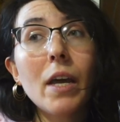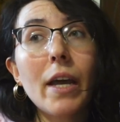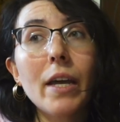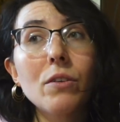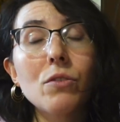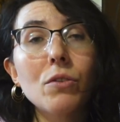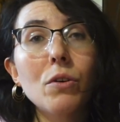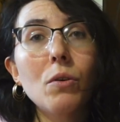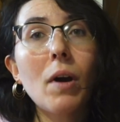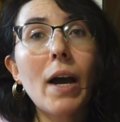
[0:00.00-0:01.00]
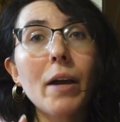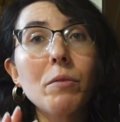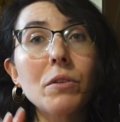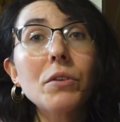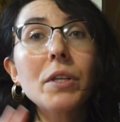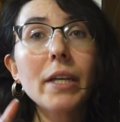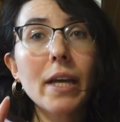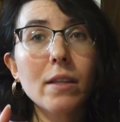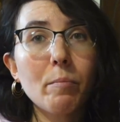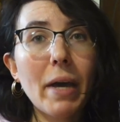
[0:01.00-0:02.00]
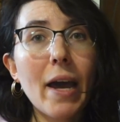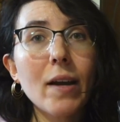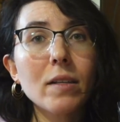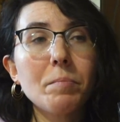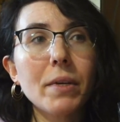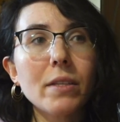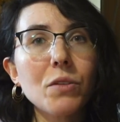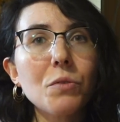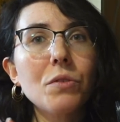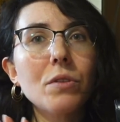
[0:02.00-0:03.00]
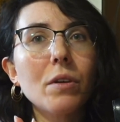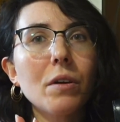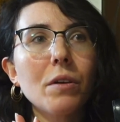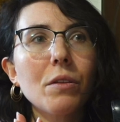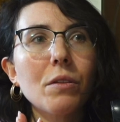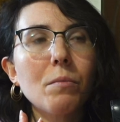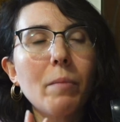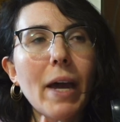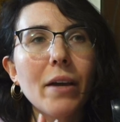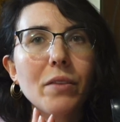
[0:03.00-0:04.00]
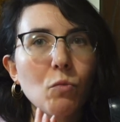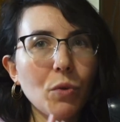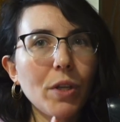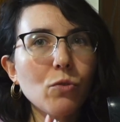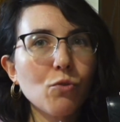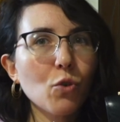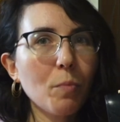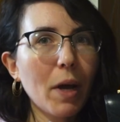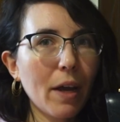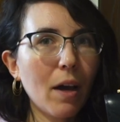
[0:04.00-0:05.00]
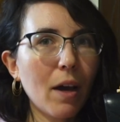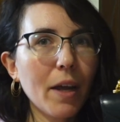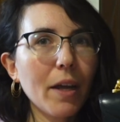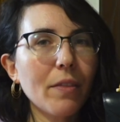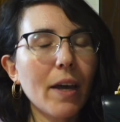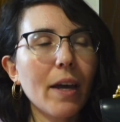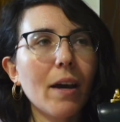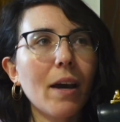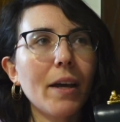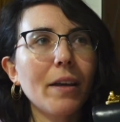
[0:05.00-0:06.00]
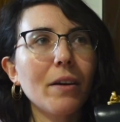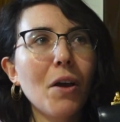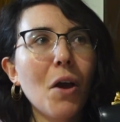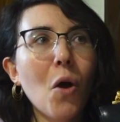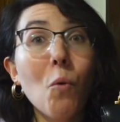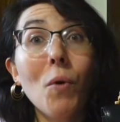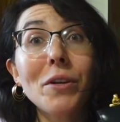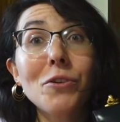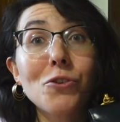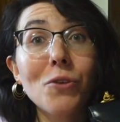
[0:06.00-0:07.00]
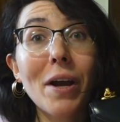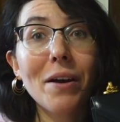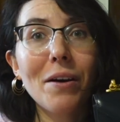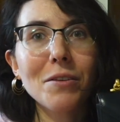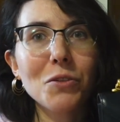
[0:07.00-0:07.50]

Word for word: And so I was looking at the bags, but this was the, the bag that really drew my eye that I wanted to try on.